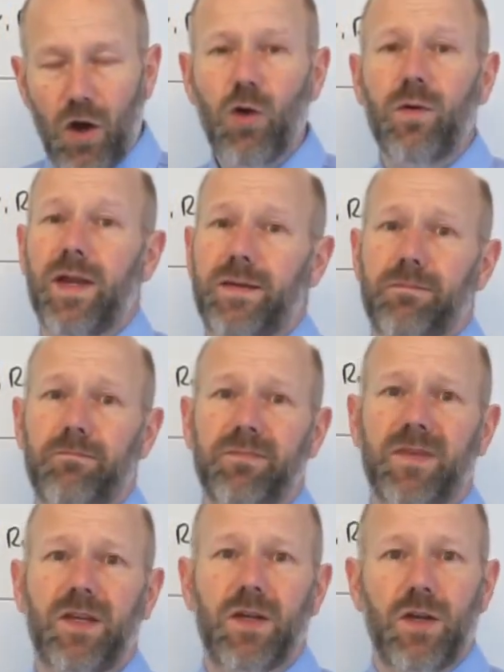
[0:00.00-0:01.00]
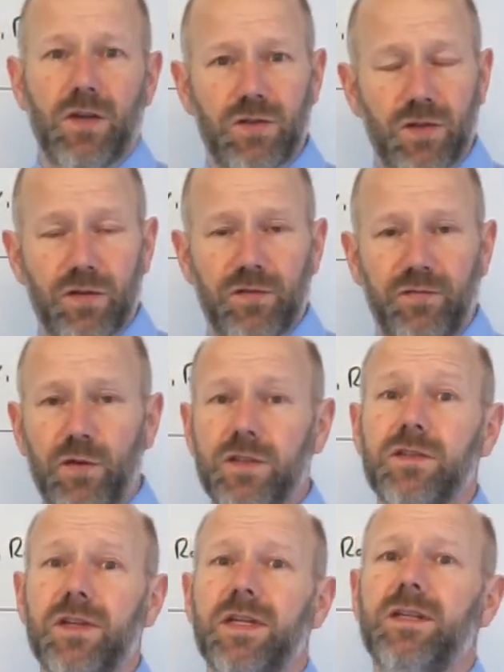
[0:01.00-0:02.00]
Okay, so the
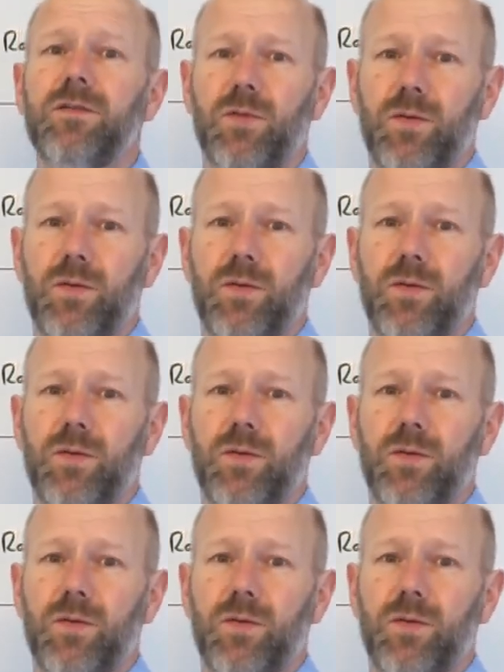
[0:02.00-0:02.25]
first thing